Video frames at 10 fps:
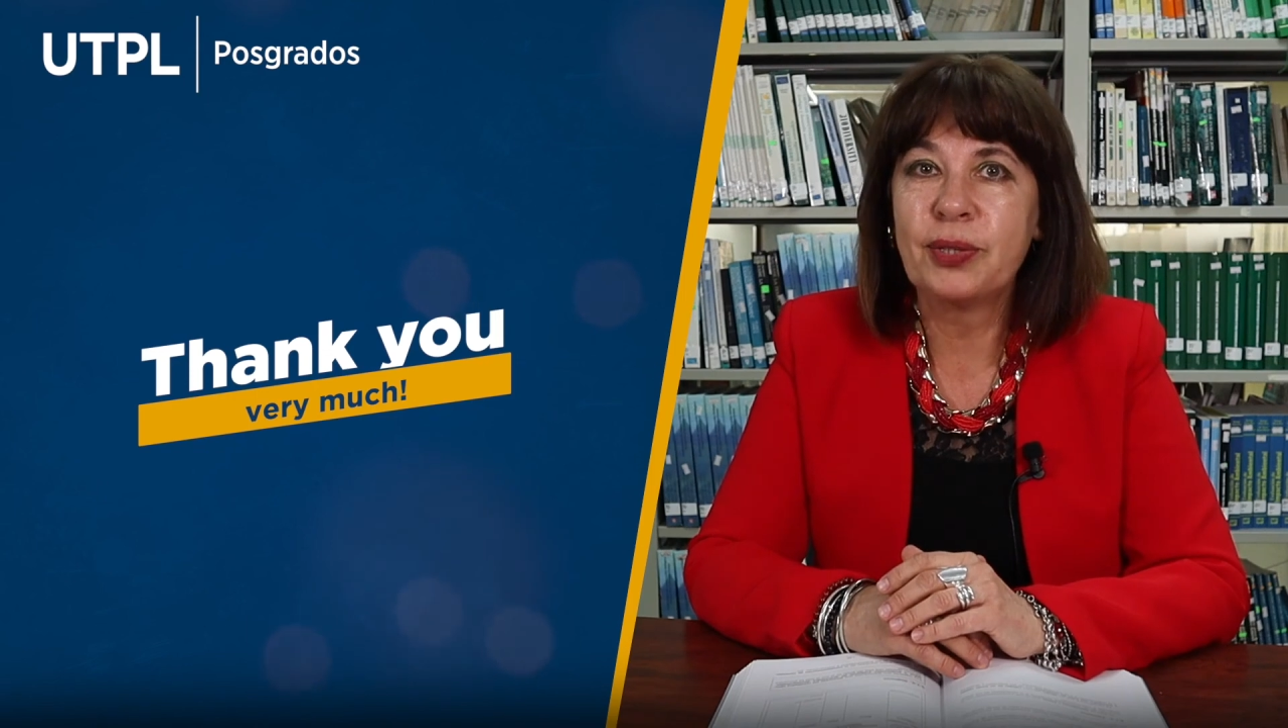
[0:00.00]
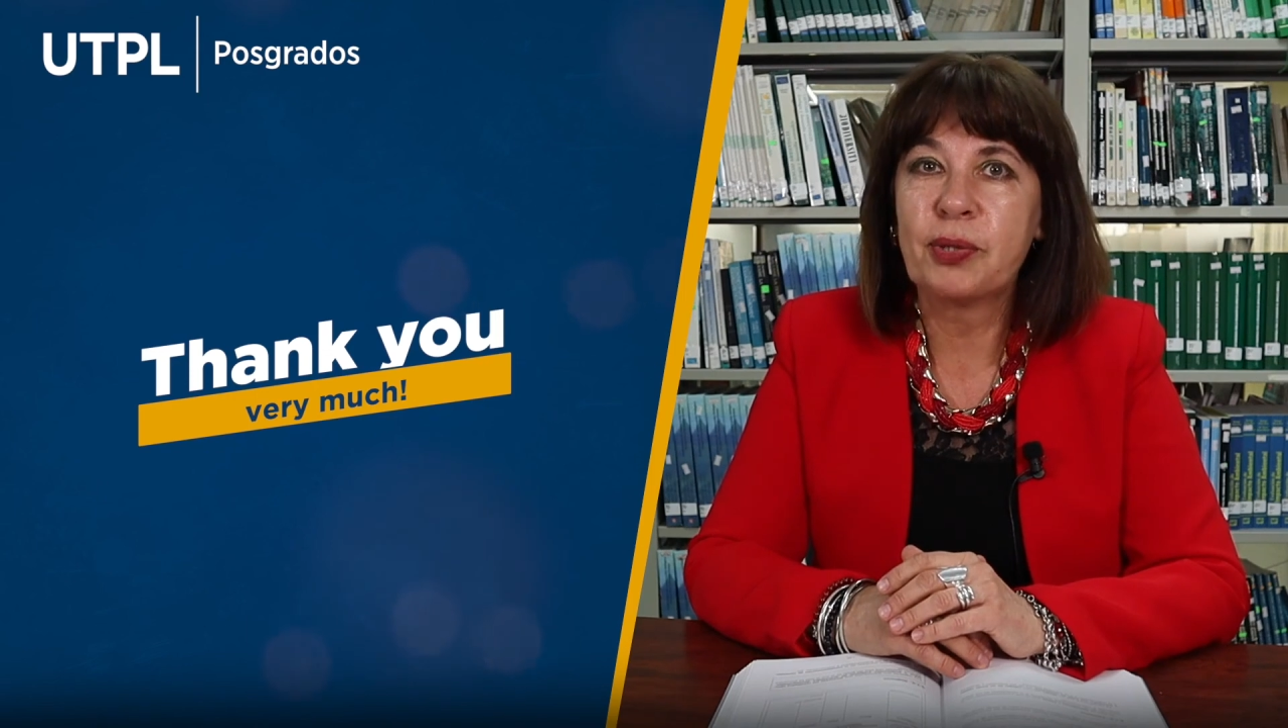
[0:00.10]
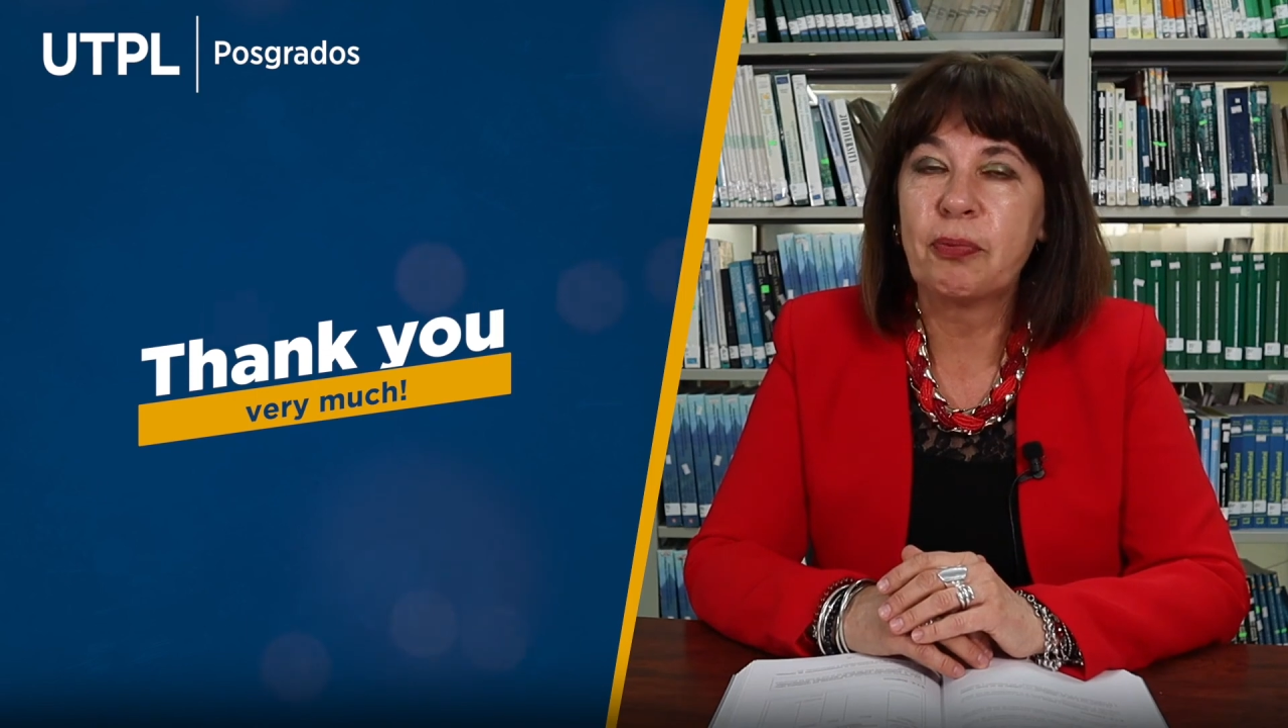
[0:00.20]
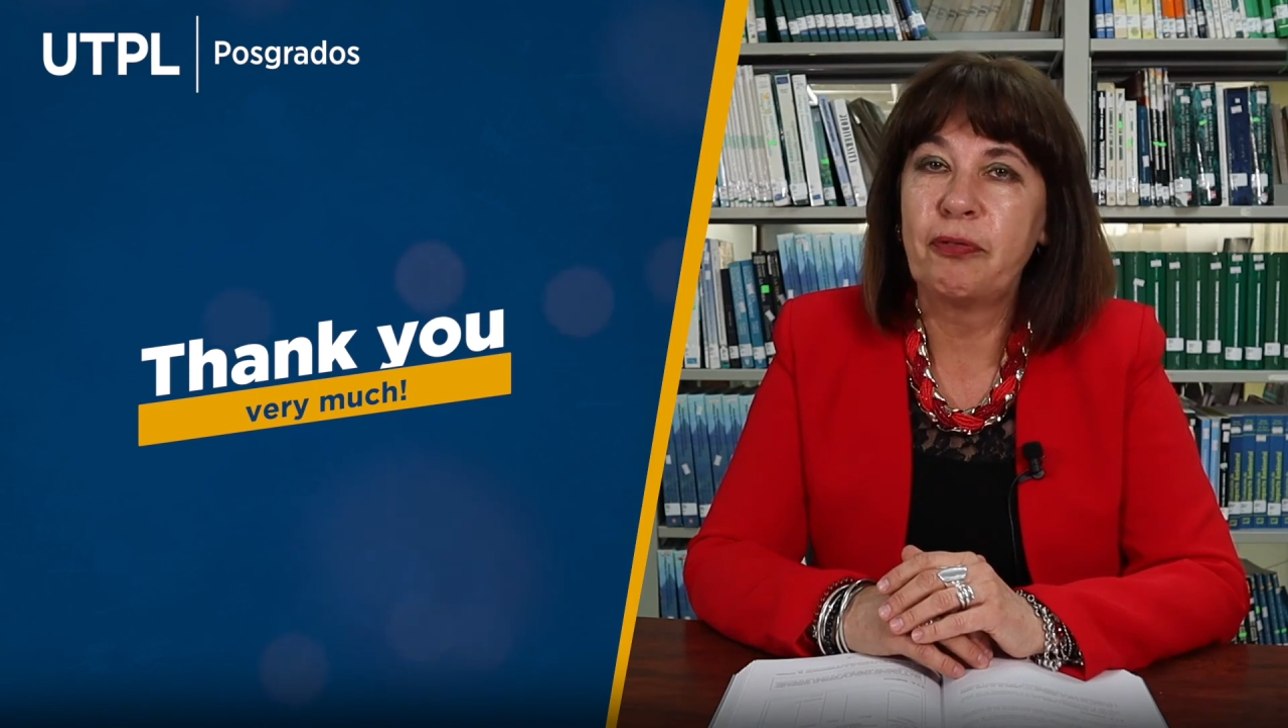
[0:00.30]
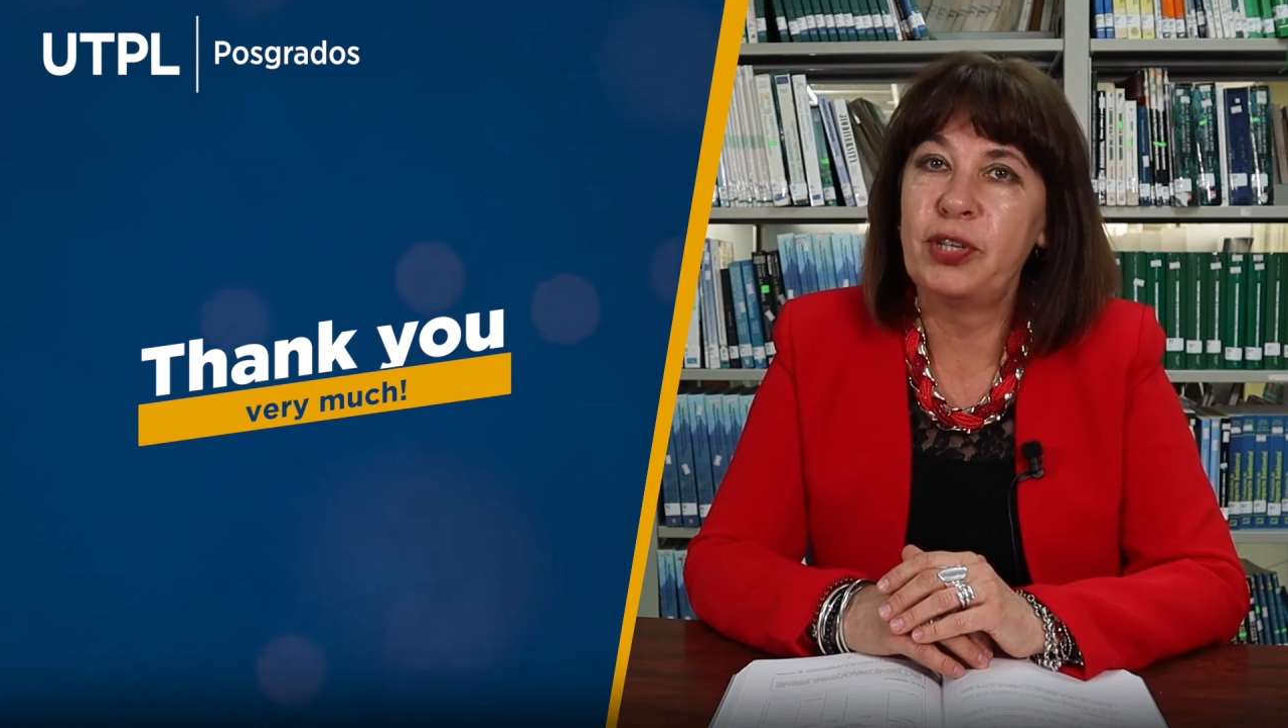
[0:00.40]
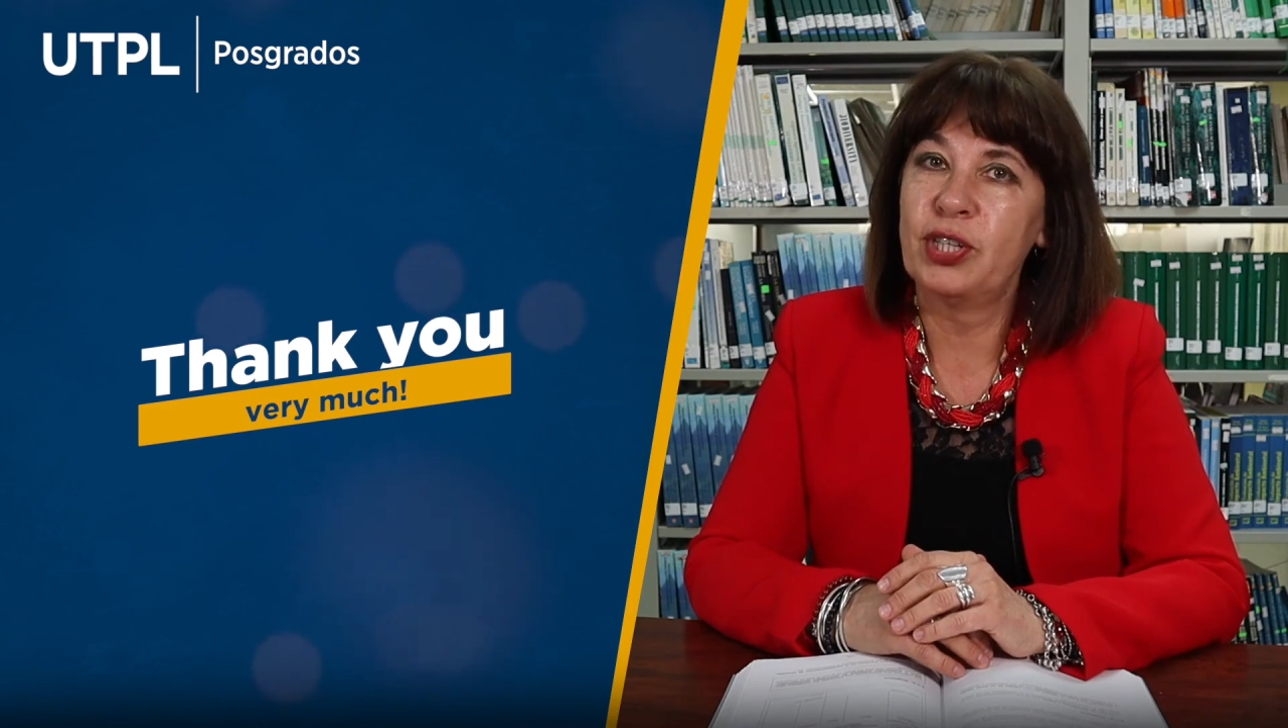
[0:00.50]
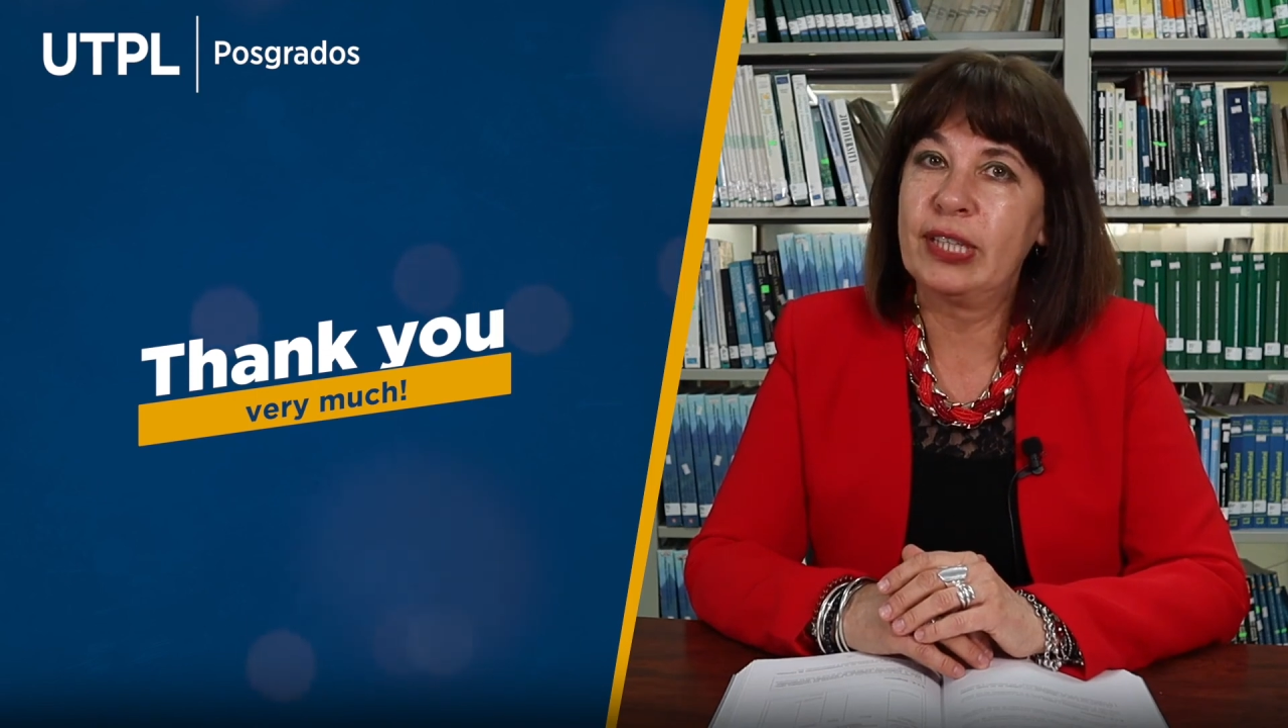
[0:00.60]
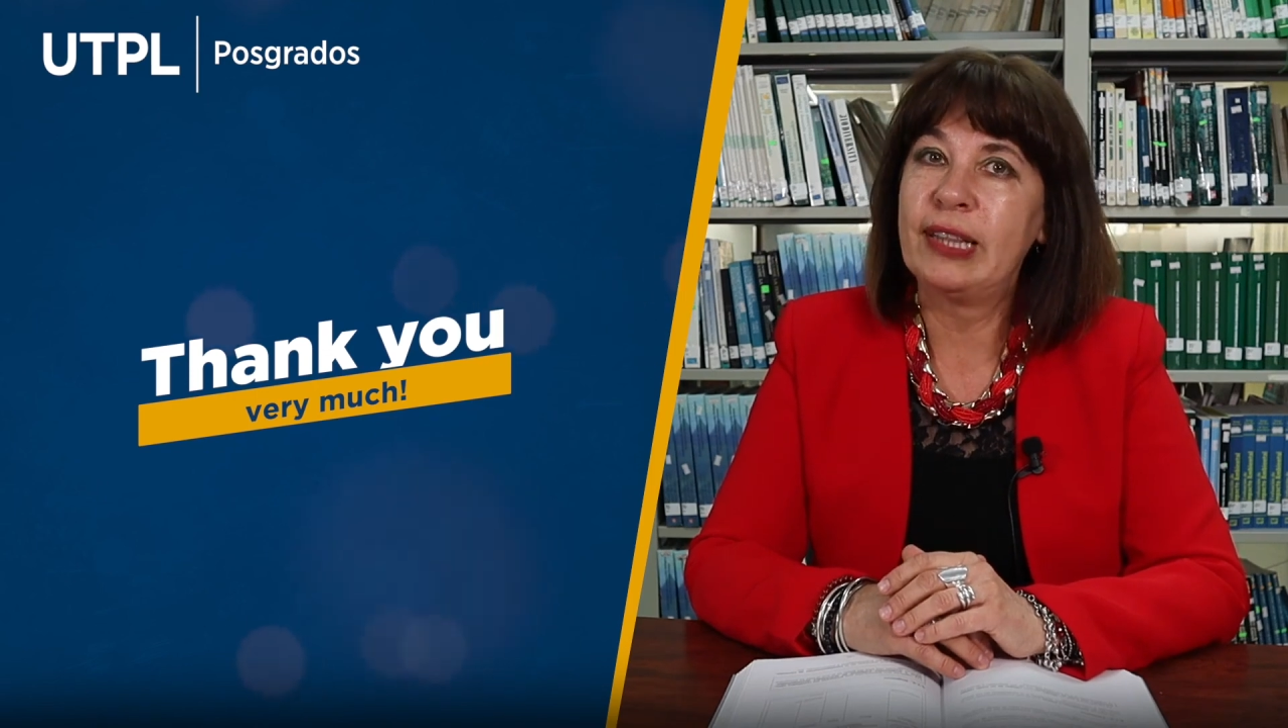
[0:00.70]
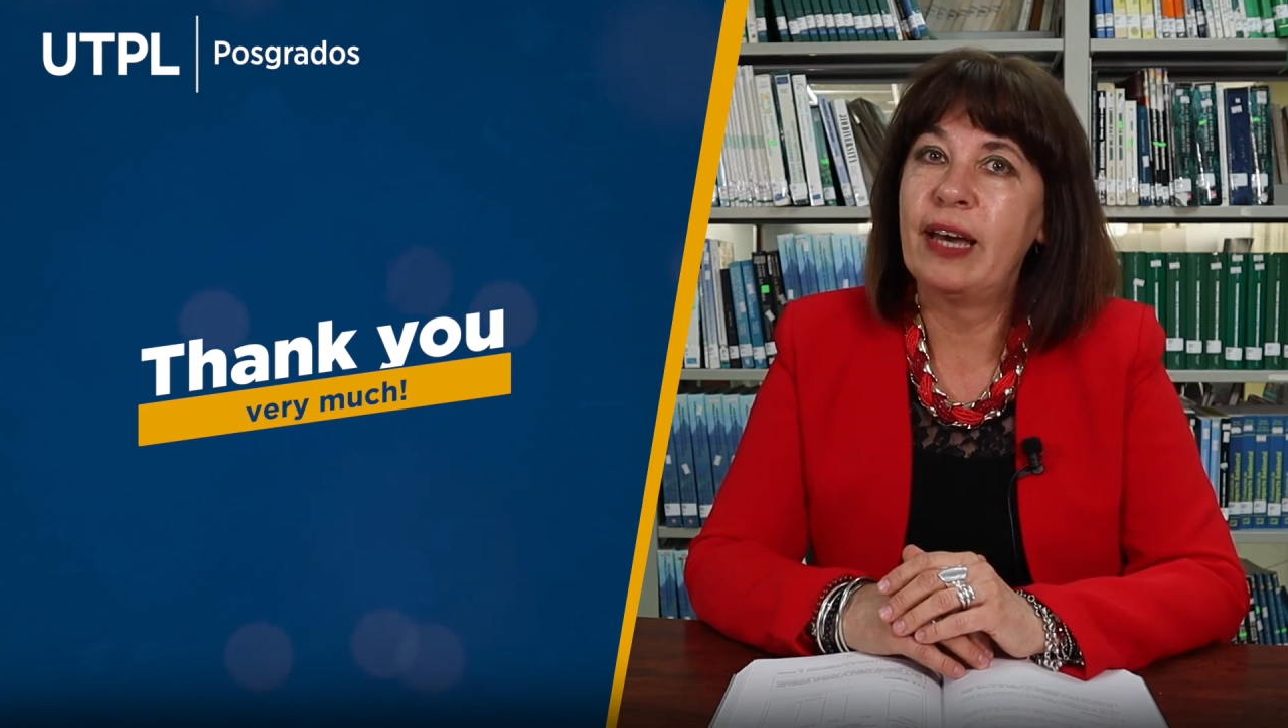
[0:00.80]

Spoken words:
in your professional